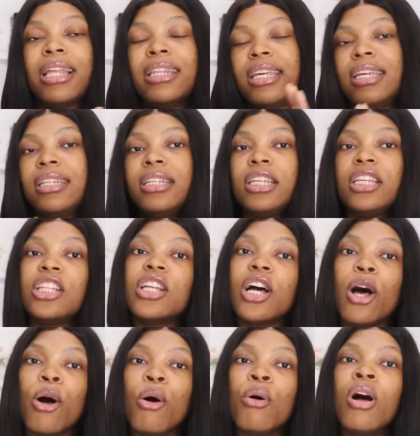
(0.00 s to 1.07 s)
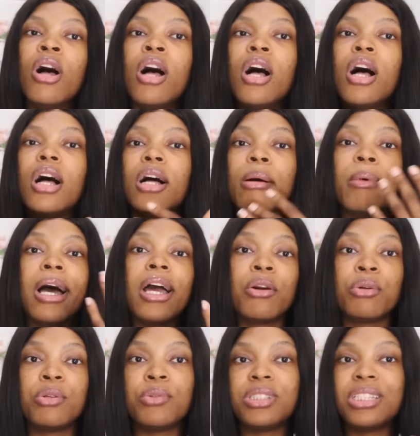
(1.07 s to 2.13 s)
and then he now um,
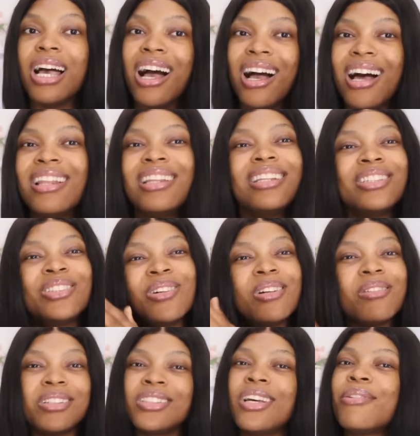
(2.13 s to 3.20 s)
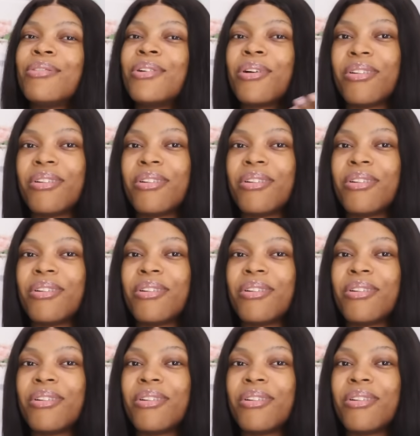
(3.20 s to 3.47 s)
agreed with her. And though it was not even